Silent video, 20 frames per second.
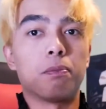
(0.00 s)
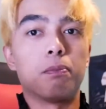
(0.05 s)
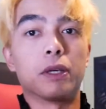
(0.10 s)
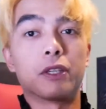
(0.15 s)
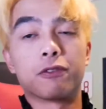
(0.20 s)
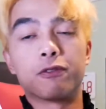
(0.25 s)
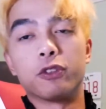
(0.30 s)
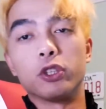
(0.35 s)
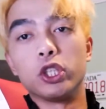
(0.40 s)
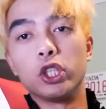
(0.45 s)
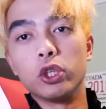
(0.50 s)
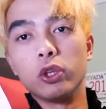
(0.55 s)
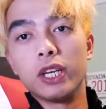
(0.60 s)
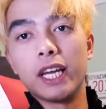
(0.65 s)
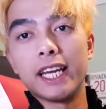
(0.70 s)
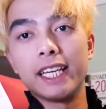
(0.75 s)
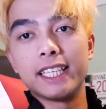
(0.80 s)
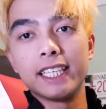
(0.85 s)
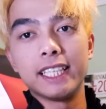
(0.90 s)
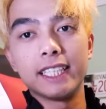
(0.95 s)
But for you
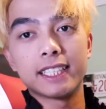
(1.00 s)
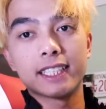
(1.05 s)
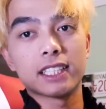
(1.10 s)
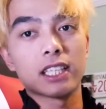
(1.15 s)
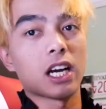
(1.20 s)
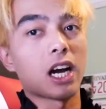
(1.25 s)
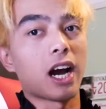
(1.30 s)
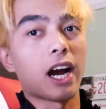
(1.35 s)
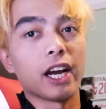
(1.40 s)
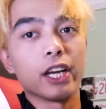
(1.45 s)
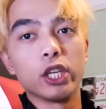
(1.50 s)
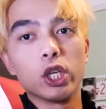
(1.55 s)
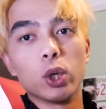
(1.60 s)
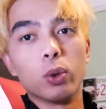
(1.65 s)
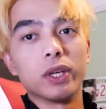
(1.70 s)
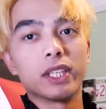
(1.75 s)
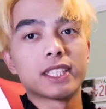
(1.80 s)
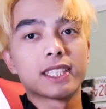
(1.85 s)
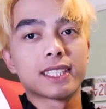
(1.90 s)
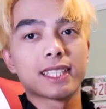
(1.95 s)
ladies, I
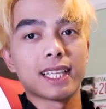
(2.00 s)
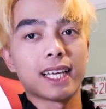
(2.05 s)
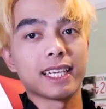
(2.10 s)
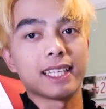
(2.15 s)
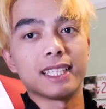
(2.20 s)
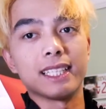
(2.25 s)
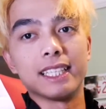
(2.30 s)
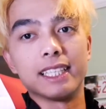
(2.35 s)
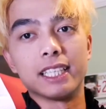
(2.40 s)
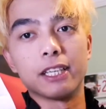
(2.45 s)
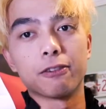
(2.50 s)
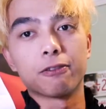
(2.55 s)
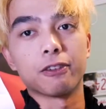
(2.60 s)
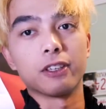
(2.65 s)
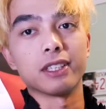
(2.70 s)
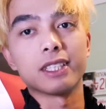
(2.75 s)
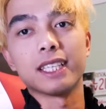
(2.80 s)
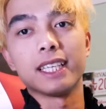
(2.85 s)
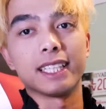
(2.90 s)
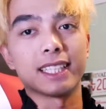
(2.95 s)
know it's slightly
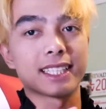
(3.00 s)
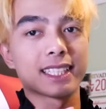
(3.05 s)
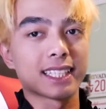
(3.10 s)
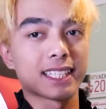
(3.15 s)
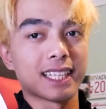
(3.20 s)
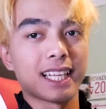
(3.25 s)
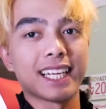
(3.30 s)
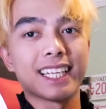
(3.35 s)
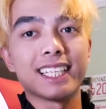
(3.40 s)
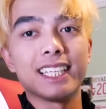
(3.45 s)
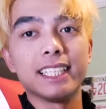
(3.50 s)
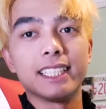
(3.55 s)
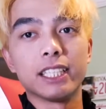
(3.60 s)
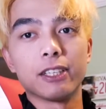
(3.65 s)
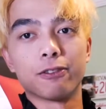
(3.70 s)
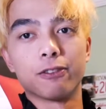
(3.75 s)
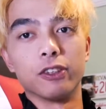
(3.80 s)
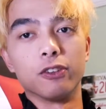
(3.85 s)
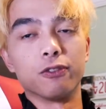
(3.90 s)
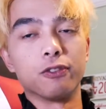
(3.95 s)
different. It's slightly
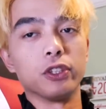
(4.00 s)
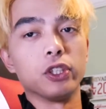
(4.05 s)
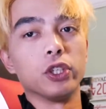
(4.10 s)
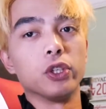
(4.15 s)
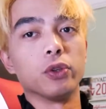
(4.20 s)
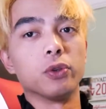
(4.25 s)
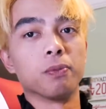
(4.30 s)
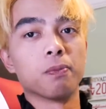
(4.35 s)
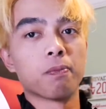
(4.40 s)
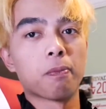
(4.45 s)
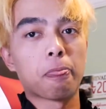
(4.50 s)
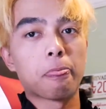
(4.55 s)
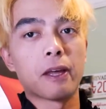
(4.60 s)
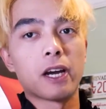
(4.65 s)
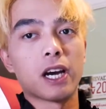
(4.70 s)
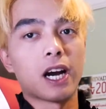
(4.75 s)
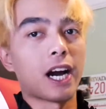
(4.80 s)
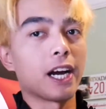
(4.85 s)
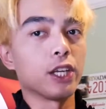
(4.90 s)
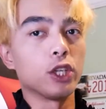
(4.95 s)
different for you.
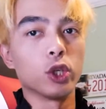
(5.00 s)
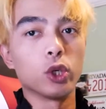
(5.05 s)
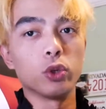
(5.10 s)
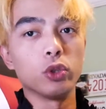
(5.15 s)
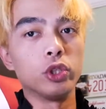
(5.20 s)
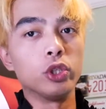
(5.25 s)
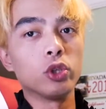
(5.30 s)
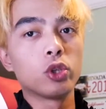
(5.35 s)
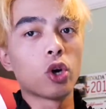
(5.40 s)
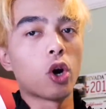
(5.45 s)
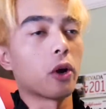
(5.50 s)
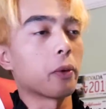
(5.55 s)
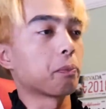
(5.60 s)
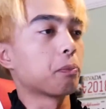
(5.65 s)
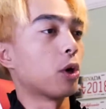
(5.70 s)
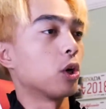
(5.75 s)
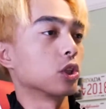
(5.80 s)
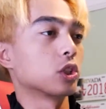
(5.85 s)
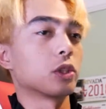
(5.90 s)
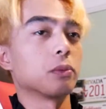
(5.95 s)
I know you
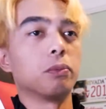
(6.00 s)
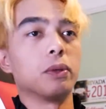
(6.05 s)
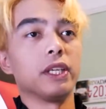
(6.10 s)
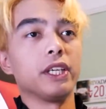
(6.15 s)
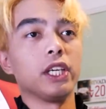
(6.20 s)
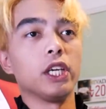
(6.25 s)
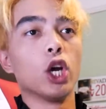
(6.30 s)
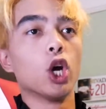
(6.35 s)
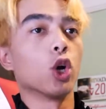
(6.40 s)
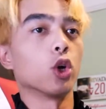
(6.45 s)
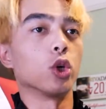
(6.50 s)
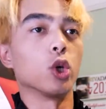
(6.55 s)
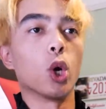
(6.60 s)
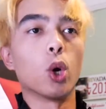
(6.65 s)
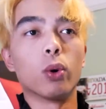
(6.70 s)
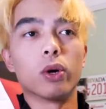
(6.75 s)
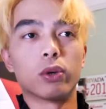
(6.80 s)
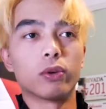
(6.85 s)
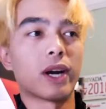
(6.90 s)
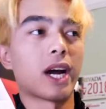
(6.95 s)
can't possibly
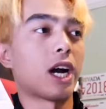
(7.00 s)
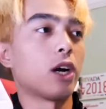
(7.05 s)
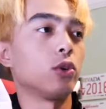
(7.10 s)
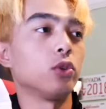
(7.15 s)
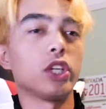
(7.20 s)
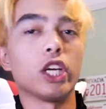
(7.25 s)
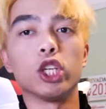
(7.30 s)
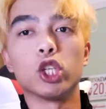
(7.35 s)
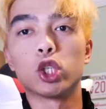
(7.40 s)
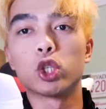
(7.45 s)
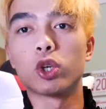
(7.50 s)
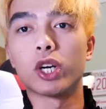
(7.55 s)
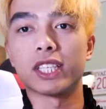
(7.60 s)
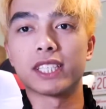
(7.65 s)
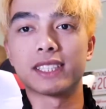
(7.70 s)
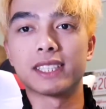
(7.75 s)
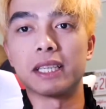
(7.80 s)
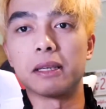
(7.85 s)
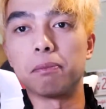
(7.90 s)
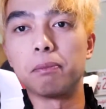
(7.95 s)
go around and
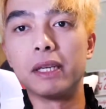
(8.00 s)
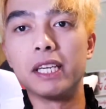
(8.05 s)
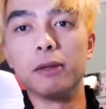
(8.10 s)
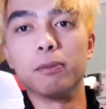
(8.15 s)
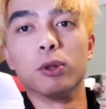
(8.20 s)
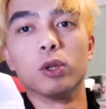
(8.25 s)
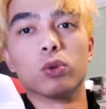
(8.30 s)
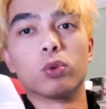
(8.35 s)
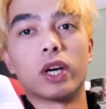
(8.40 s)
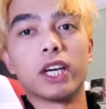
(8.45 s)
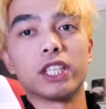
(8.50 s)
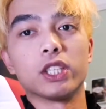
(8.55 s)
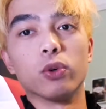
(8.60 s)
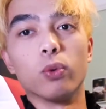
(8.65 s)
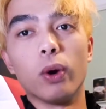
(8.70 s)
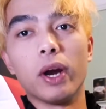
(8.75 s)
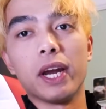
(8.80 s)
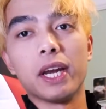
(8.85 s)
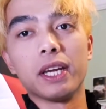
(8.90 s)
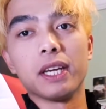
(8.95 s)
trusting people right
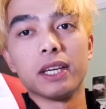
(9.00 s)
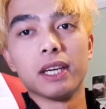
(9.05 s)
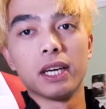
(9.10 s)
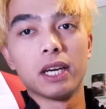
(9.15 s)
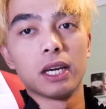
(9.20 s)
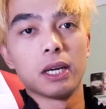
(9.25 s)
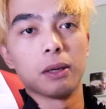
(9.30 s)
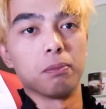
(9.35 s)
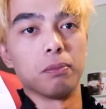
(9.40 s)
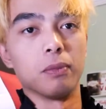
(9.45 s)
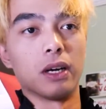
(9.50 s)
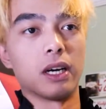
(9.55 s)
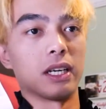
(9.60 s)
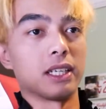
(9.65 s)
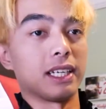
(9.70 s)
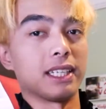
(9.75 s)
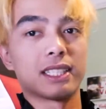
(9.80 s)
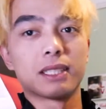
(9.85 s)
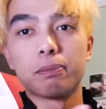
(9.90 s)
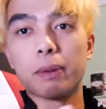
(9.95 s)
away,
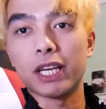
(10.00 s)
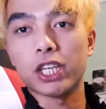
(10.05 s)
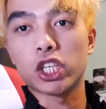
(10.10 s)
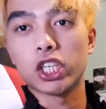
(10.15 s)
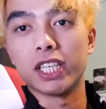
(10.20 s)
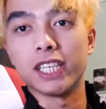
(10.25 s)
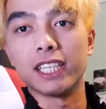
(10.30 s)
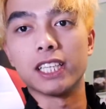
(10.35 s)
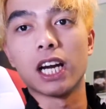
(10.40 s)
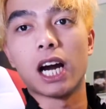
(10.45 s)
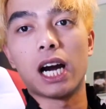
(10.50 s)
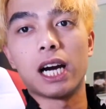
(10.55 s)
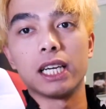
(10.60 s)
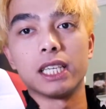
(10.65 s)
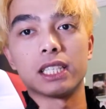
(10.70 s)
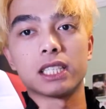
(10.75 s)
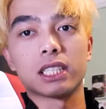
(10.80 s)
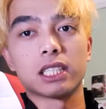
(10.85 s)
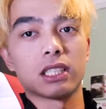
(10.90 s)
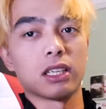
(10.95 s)
uh, especially
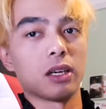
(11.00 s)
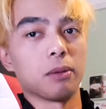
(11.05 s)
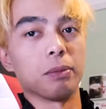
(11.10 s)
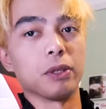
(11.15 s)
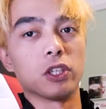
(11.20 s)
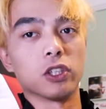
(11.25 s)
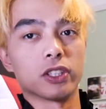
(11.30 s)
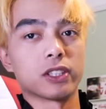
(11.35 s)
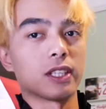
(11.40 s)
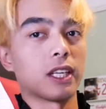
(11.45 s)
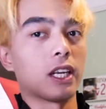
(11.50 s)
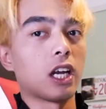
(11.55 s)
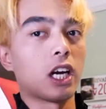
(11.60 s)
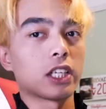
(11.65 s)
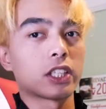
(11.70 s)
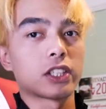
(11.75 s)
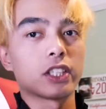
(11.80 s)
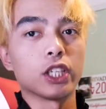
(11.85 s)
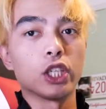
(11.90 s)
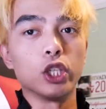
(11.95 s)
guys, because the
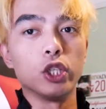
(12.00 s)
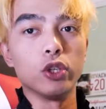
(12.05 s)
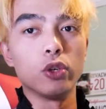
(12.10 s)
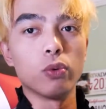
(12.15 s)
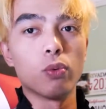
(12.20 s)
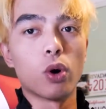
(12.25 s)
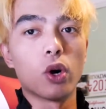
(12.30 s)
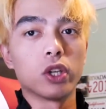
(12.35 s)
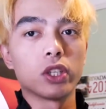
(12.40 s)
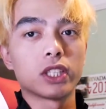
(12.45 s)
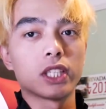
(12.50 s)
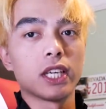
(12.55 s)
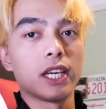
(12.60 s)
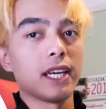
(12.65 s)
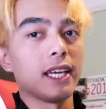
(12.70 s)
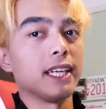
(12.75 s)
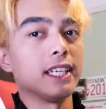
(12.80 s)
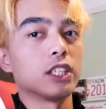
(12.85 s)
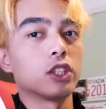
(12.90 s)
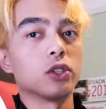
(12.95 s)
last thing you want
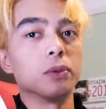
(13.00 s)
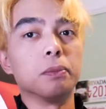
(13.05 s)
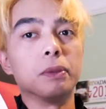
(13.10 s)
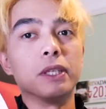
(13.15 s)
is to